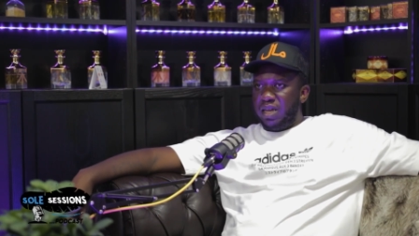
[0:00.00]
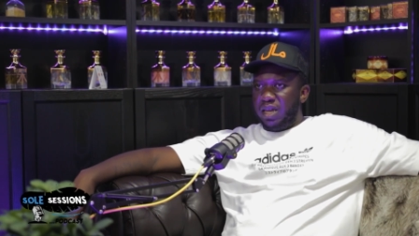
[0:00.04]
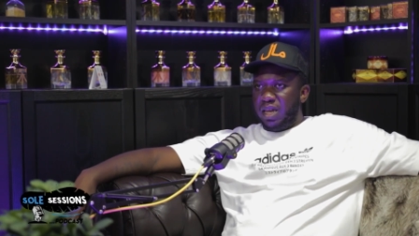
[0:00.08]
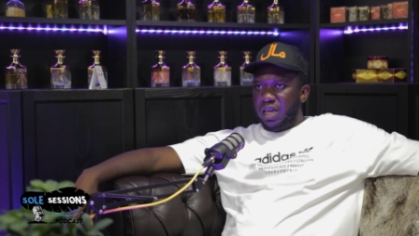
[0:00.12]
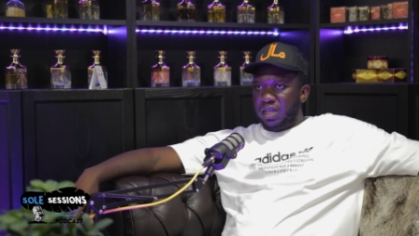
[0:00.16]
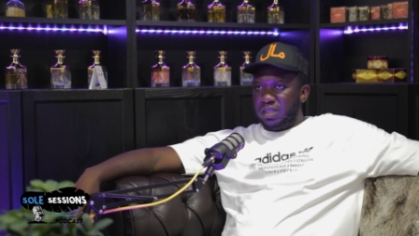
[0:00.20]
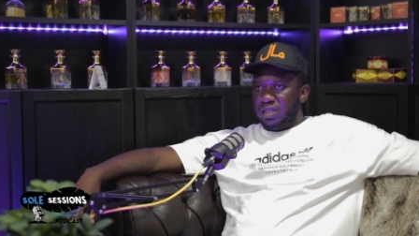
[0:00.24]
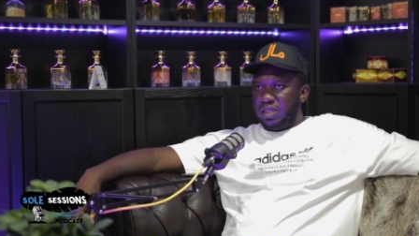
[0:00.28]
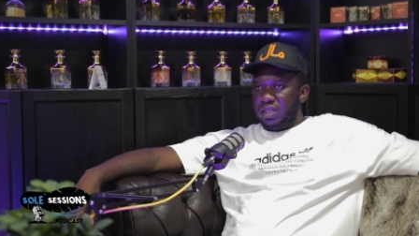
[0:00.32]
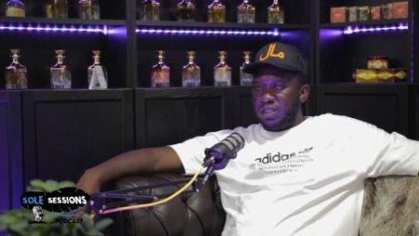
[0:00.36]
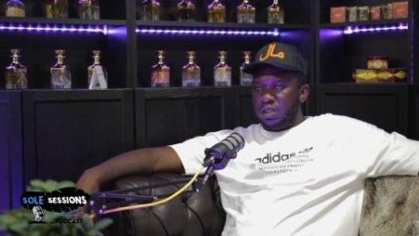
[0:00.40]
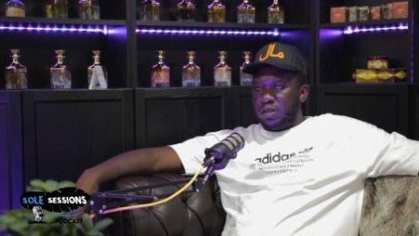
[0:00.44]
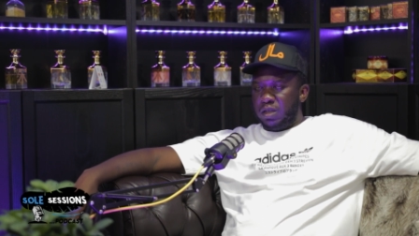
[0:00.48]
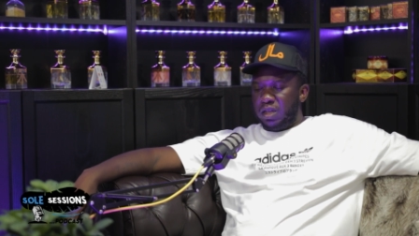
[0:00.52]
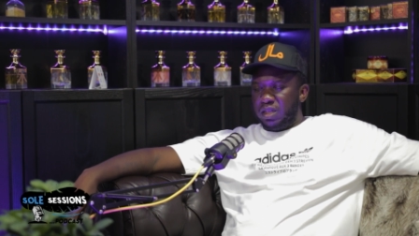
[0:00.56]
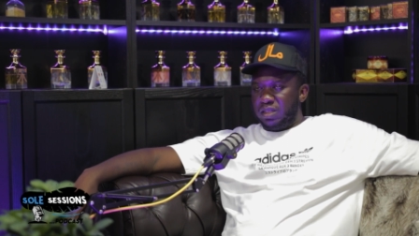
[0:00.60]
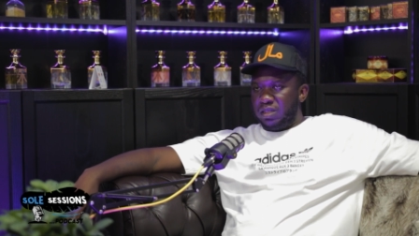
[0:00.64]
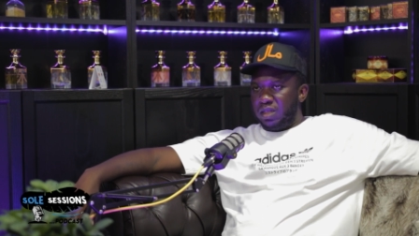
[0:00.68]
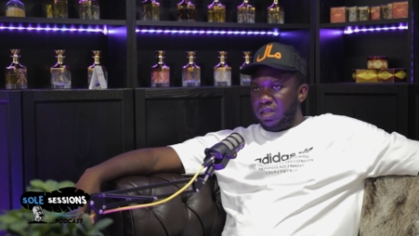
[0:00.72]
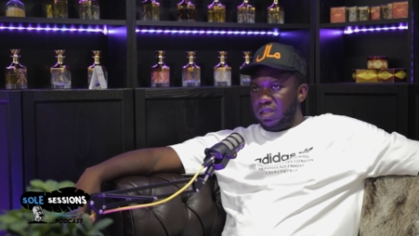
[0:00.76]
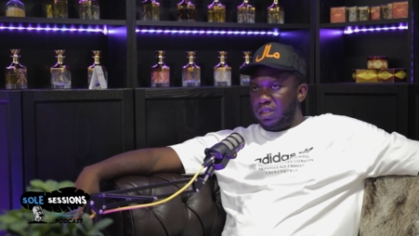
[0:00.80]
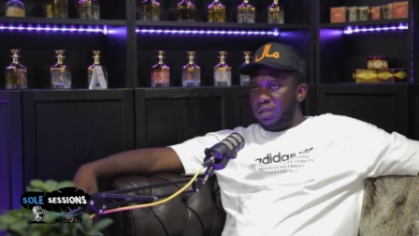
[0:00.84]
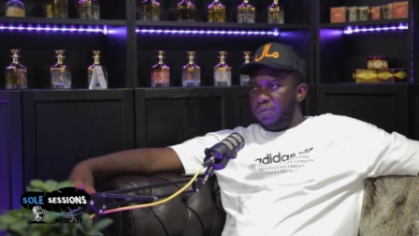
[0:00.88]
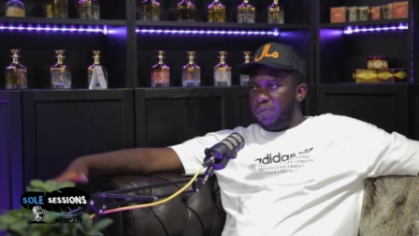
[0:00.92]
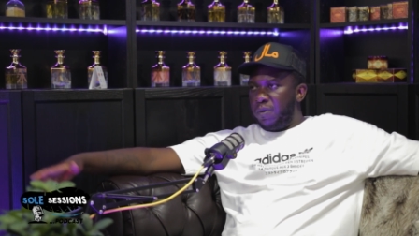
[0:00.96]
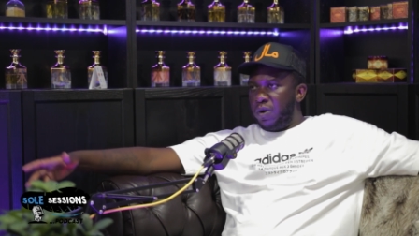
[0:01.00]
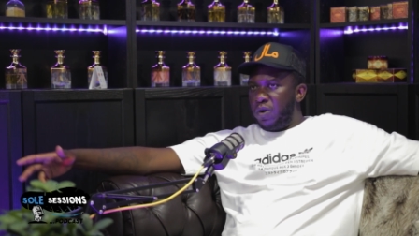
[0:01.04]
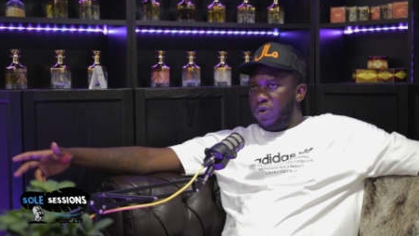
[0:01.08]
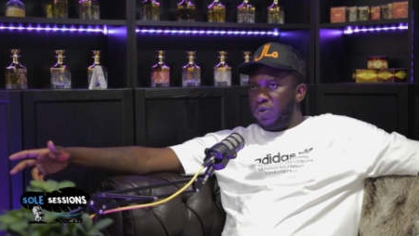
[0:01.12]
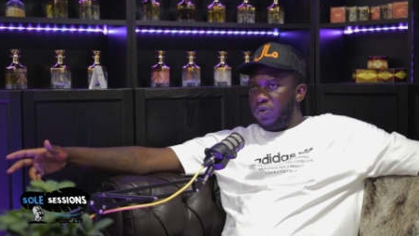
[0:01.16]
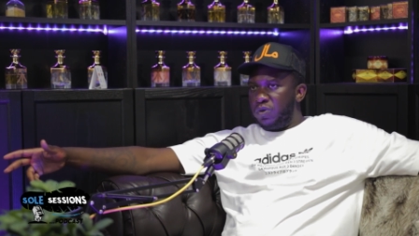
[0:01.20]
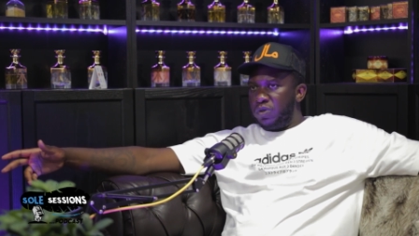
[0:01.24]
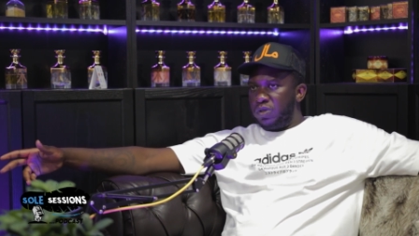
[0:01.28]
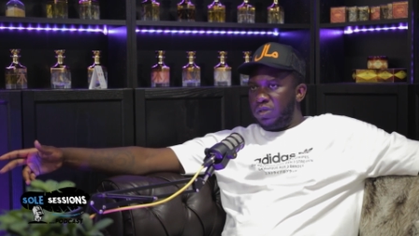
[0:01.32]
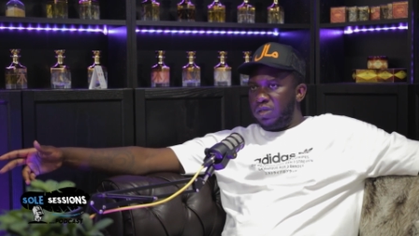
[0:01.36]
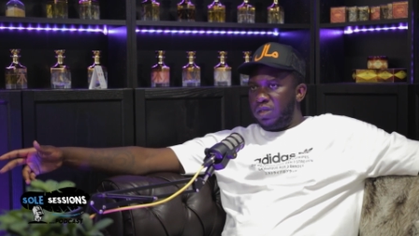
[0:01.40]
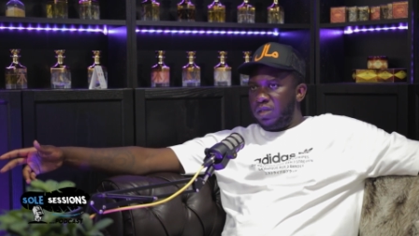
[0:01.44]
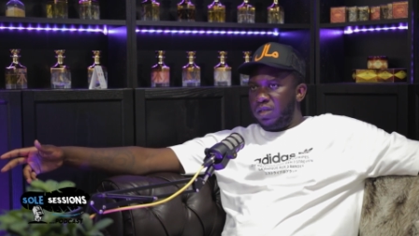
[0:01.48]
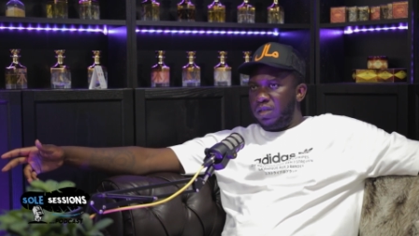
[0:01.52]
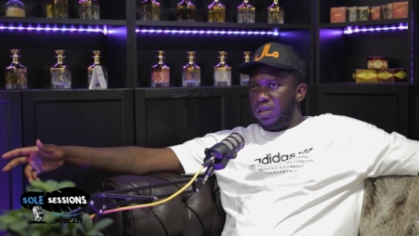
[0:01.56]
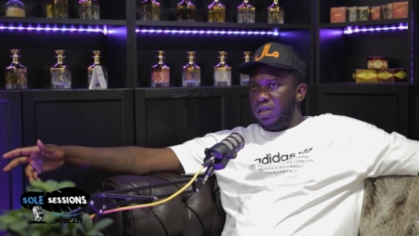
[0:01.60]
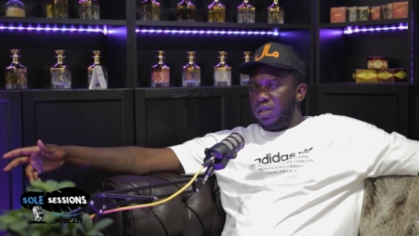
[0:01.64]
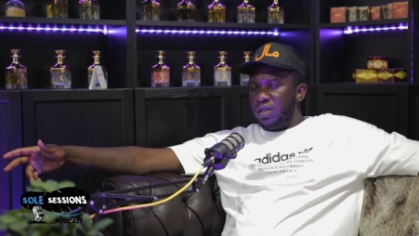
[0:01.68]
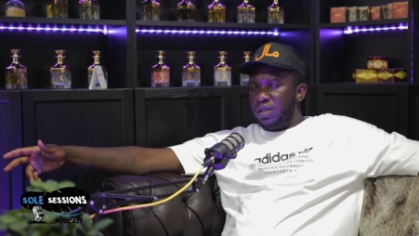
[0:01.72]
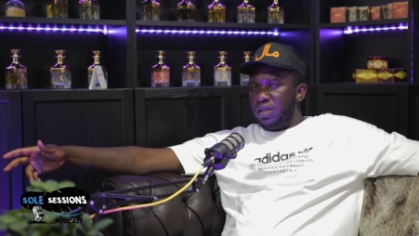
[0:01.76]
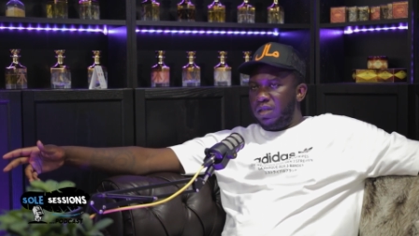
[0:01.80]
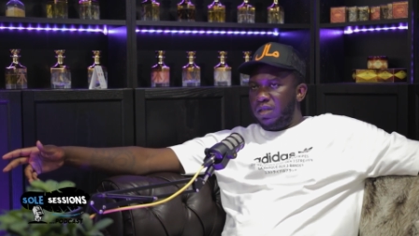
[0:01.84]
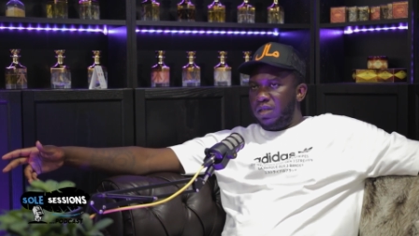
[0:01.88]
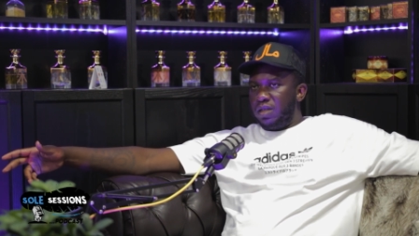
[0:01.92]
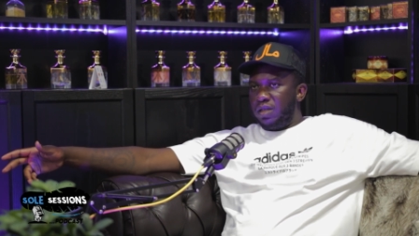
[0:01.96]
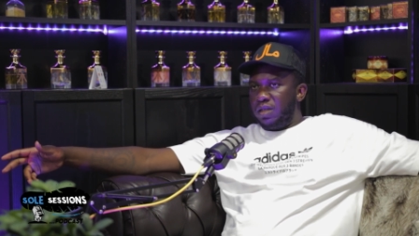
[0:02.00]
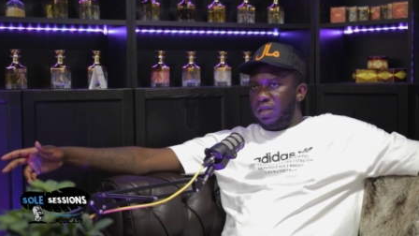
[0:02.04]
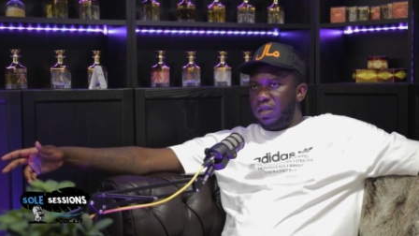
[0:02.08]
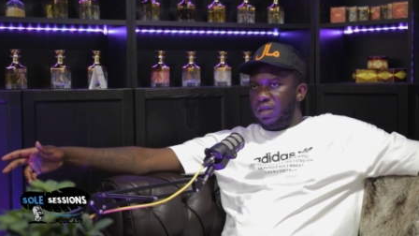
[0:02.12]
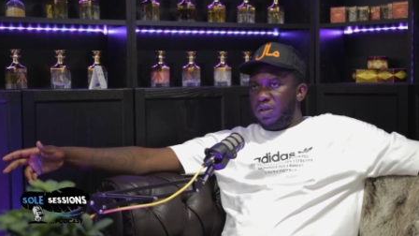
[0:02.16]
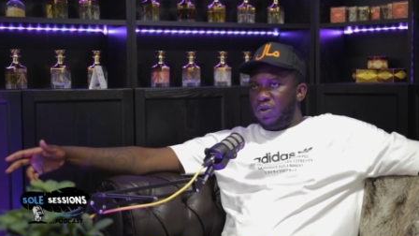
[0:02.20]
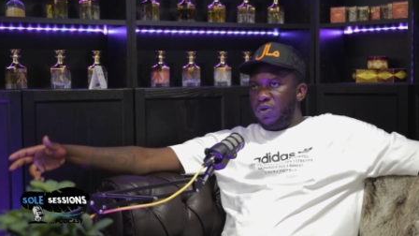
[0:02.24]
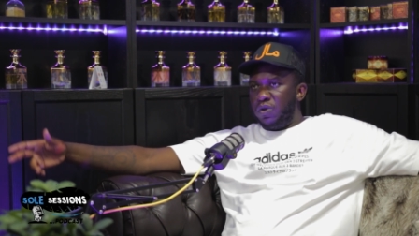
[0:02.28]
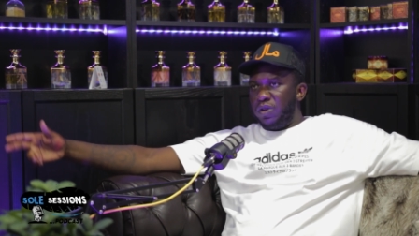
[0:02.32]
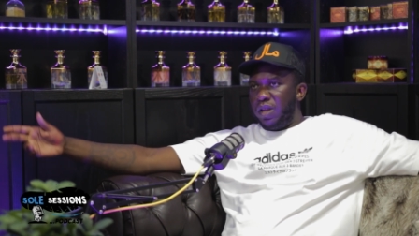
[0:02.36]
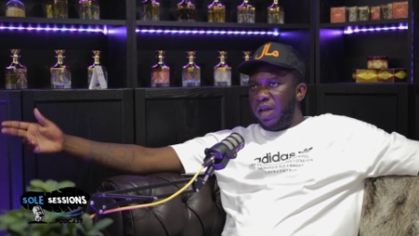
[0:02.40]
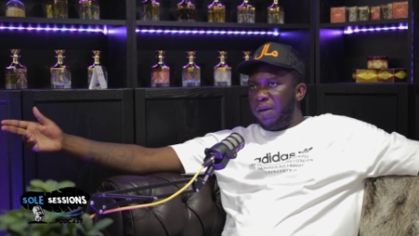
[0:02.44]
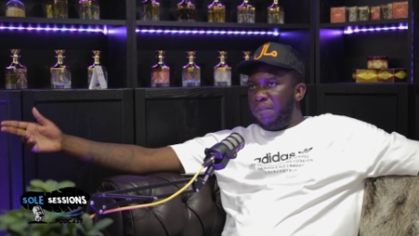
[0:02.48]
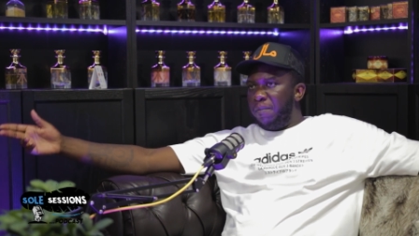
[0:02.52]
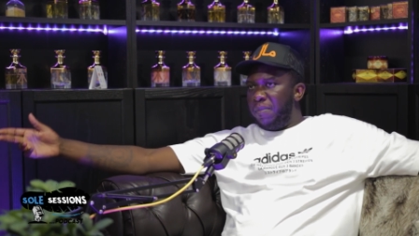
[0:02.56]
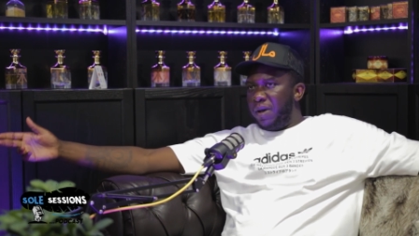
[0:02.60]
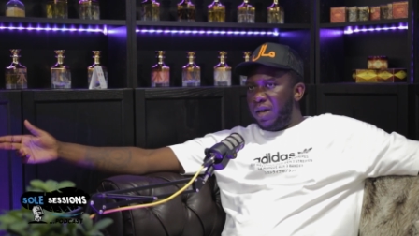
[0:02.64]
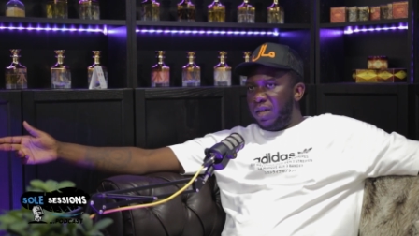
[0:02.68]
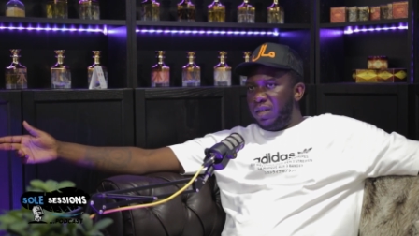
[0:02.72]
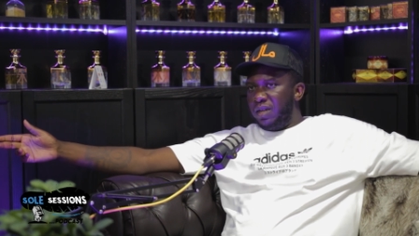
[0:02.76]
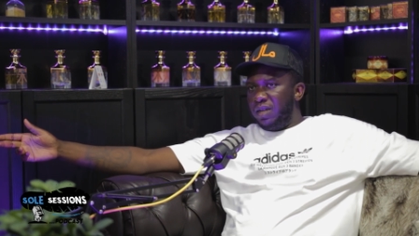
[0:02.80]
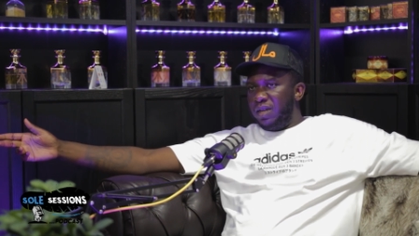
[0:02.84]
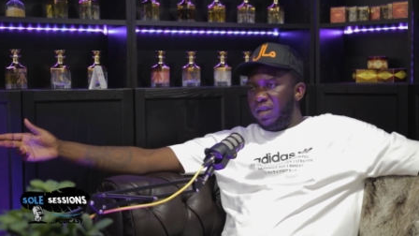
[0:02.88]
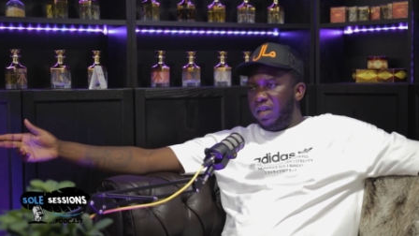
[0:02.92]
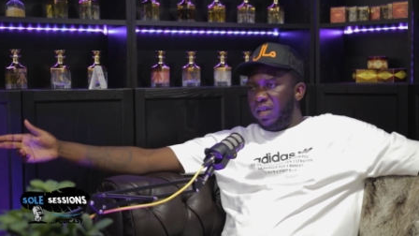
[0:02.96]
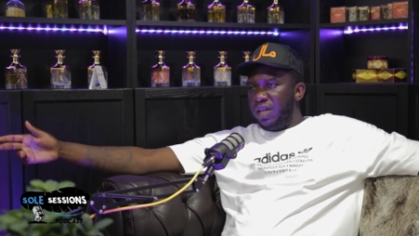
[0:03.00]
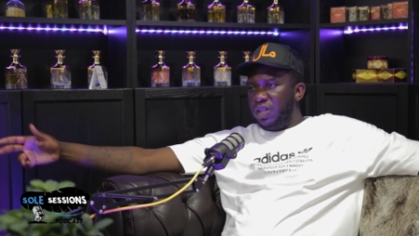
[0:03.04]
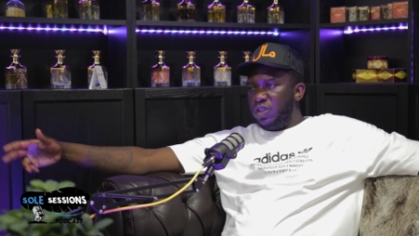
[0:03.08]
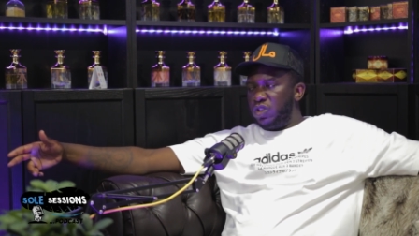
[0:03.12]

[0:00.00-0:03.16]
It's exposed good and bad, innit?